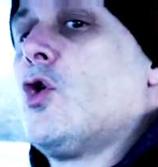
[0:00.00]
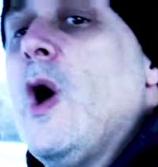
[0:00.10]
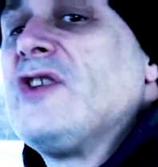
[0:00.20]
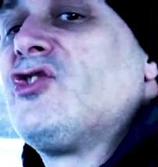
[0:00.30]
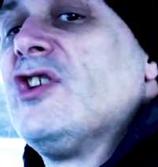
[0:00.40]
the
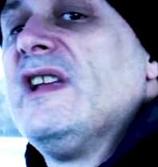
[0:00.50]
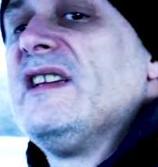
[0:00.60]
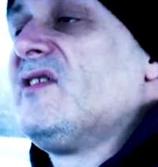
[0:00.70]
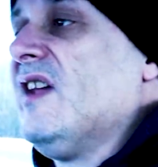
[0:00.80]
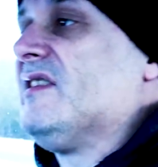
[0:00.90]
question
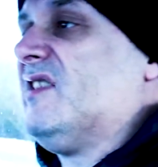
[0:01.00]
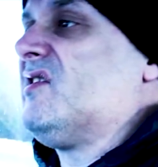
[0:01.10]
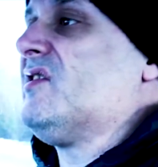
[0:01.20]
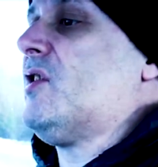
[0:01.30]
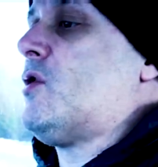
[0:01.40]
is this.
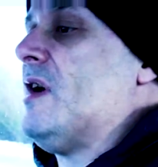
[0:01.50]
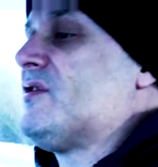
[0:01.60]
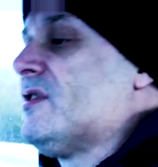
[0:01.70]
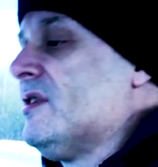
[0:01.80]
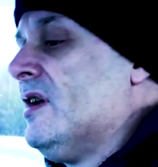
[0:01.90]
This is the
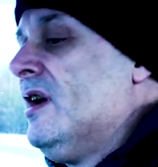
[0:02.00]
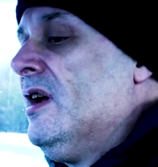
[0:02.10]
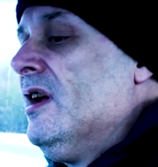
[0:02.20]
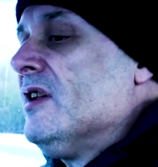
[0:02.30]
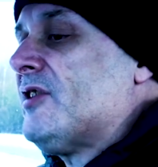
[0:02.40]
question.
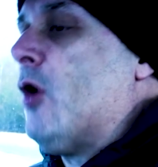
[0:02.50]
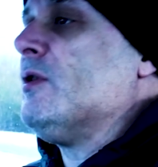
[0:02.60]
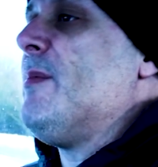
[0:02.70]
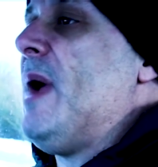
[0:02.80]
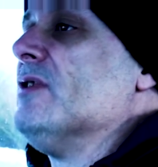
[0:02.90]

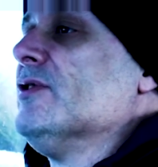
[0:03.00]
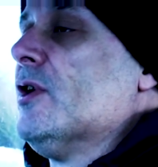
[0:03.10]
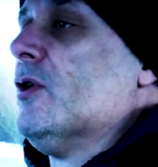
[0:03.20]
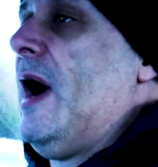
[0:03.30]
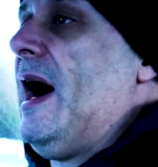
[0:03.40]
Tony
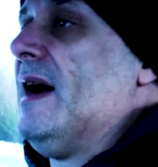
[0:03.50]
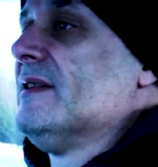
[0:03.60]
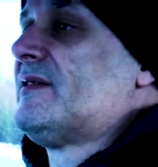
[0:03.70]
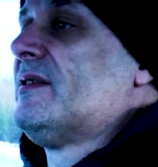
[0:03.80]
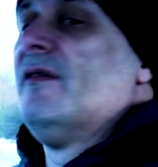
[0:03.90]
Bellew
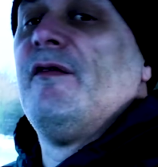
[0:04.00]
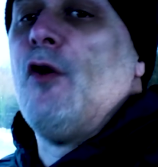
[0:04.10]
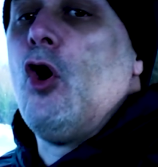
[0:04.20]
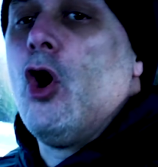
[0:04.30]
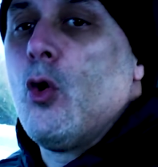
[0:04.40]
has
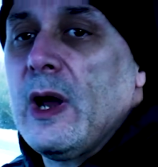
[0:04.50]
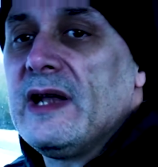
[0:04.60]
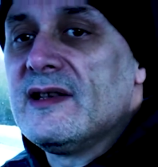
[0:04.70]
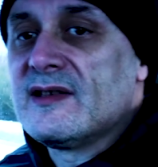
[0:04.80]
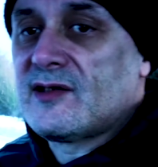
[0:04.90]
four
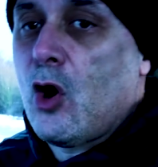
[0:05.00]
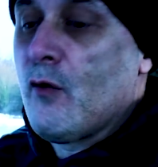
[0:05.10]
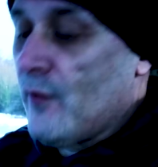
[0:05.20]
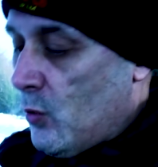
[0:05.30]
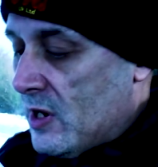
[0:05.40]
wins
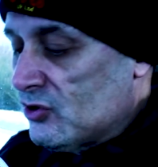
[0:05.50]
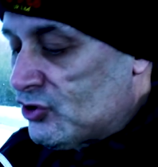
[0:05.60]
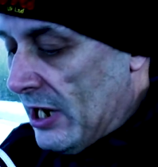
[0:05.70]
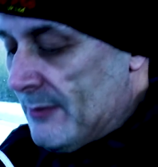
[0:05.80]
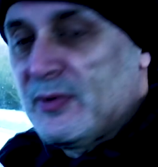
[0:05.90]
over world
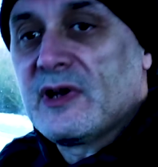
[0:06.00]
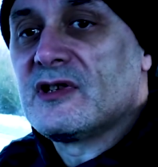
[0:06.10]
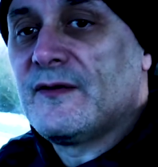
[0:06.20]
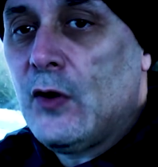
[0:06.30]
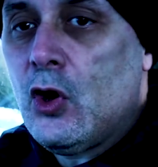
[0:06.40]

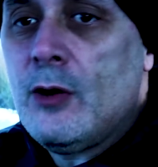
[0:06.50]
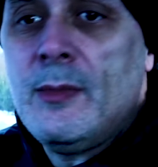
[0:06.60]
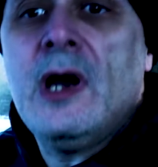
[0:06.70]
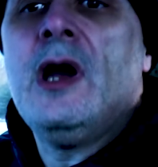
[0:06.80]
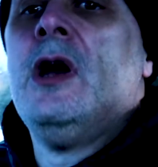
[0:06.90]
champions,
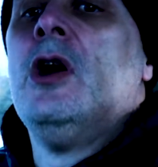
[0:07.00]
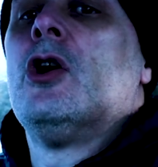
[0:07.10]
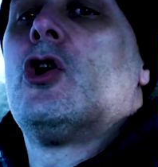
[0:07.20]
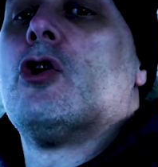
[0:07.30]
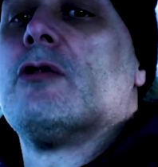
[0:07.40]
former,
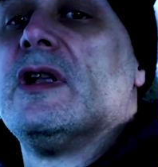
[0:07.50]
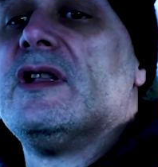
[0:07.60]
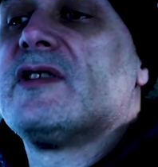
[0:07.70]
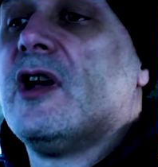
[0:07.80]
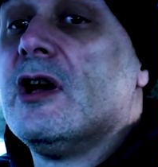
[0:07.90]

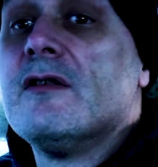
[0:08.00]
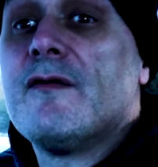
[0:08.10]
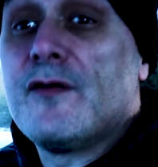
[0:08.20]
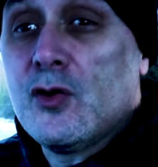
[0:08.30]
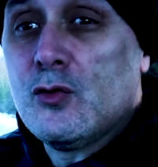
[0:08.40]
current and
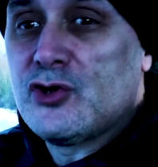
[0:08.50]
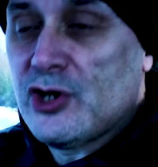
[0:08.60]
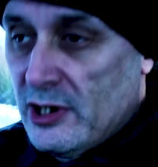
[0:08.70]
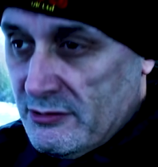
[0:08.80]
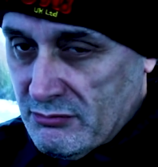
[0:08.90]

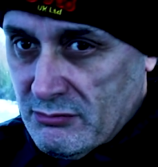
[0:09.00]
future.